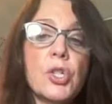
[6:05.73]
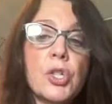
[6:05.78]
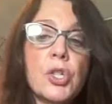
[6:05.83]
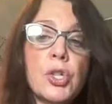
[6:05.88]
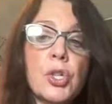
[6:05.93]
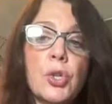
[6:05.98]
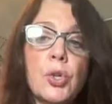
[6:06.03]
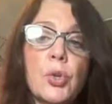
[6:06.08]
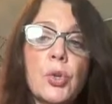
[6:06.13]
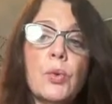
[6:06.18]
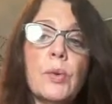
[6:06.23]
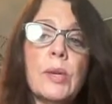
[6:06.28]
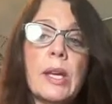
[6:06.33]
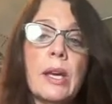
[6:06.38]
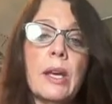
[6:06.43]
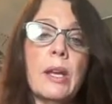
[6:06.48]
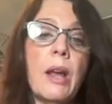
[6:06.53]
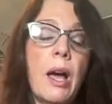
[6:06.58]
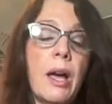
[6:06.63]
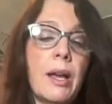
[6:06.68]
to
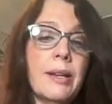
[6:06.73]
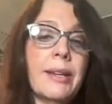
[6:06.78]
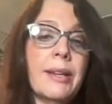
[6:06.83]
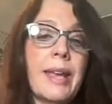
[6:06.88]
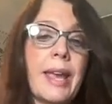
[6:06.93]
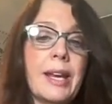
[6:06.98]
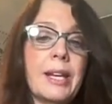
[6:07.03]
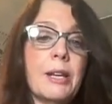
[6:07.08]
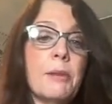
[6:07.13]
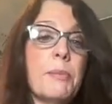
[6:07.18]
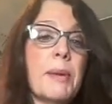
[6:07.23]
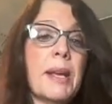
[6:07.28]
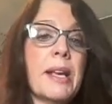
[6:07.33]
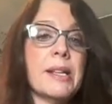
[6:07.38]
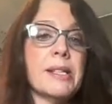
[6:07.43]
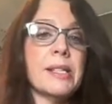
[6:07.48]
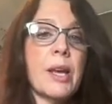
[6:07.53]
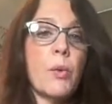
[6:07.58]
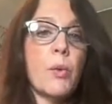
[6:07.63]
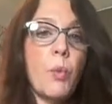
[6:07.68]
get ungated
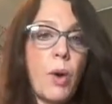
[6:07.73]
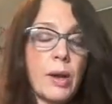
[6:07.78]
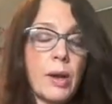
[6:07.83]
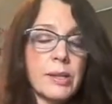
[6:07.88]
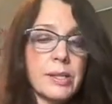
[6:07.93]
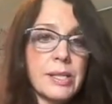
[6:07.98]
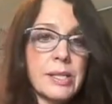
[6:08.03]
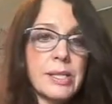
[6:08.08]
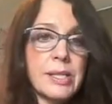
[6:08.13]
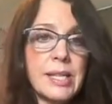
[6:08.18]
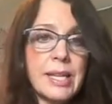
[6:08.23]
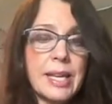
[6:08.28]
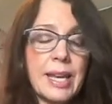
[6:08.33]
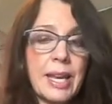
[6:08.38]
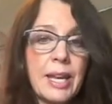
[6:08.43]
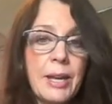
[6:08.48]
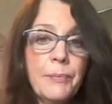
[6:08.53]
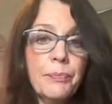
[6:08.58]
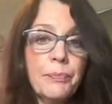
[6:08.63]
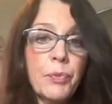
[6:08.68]
because I want to
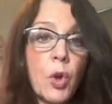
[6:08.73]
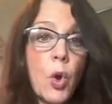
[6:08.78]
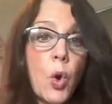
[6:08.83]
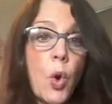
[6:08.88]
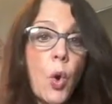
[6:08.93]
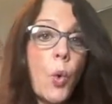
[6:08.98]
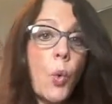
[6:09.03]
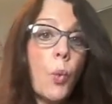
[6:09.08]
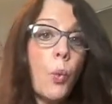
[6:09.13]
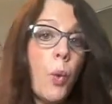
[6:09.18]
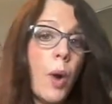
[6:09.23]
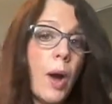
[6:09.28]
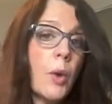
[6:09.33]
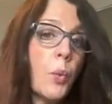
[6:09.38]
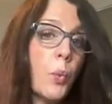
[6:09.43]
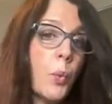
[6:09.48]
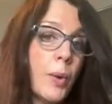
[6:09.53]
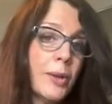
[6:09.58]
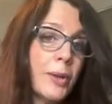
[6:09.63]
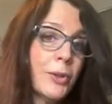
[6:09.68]
see
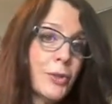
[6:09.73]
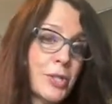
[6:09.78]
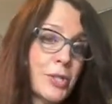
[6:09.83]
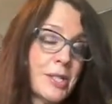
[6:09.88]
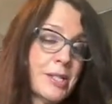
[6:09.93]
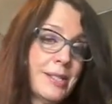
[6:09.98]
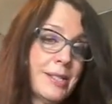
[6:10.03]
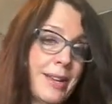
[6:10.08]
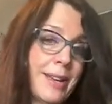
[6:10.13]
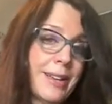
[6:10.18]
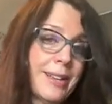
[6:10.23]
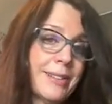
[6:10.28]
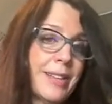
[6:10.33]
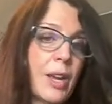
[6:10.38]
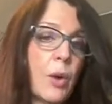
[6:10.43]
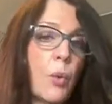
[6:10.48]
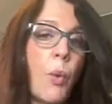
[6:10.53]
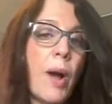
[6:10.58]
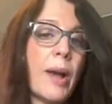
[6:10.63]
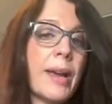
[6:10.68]
what will stick.
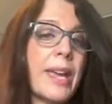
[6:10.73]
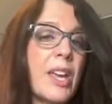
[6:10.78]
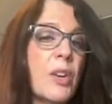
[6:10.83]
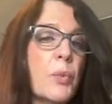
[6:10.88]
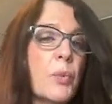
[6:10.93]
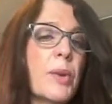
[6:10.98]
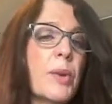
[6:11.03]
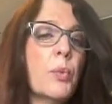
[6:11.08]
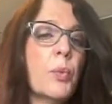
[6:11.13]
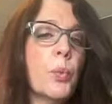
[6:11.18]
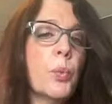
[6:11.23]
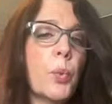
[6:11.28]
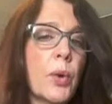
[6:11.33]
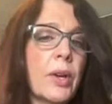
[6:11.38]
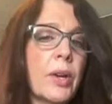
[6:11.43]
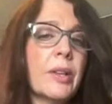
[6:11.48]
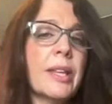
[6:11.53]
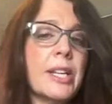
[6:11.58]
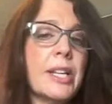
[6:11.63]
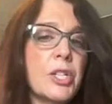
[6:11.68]
Like, what can we
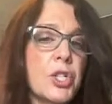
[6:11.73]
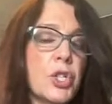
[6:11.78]
really